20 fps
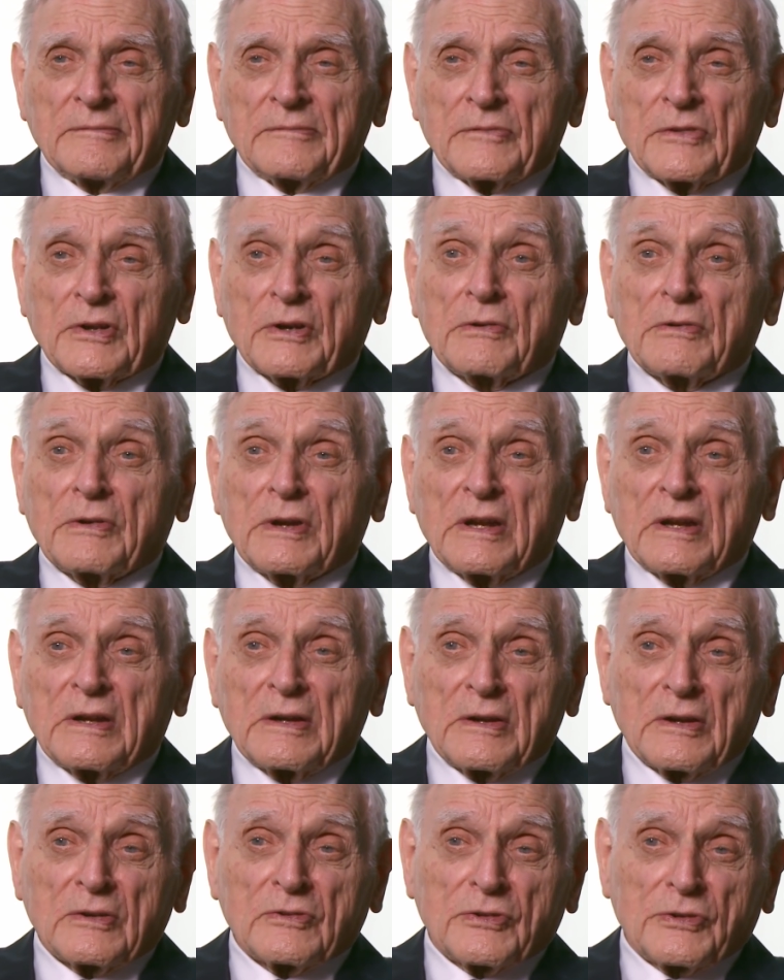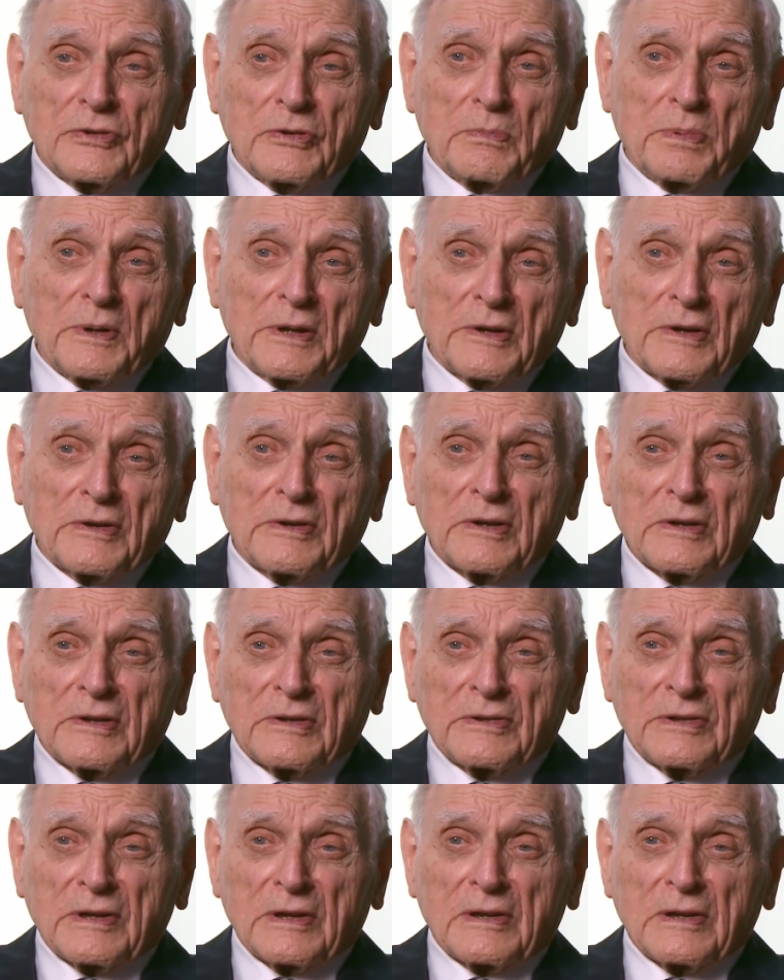the greed and
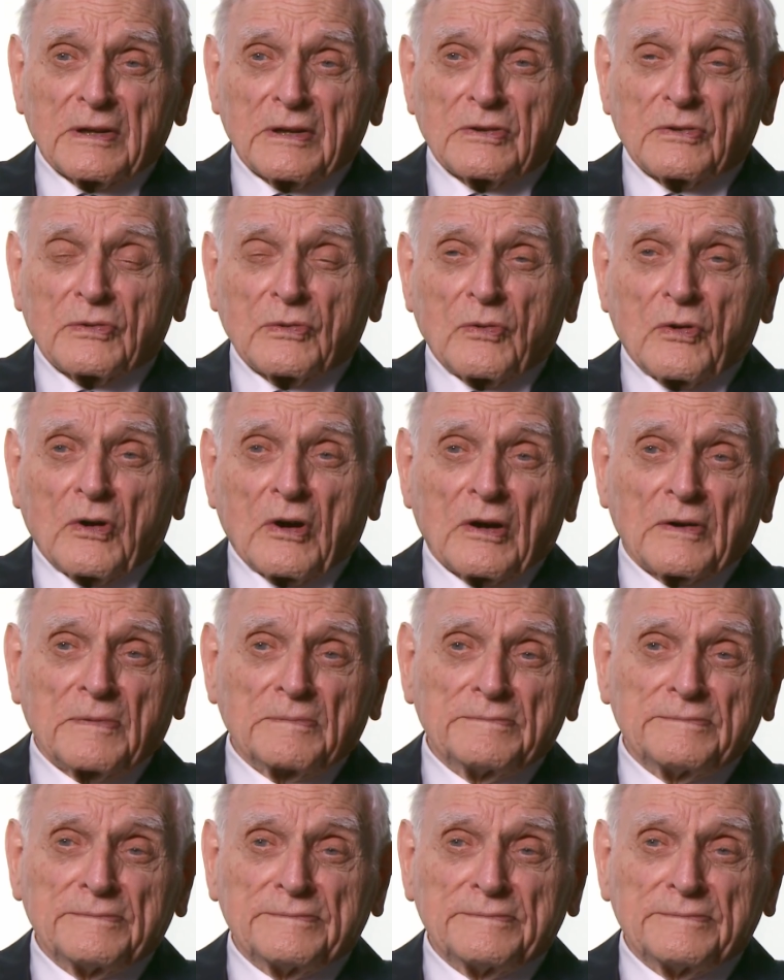stupidities that lead to war.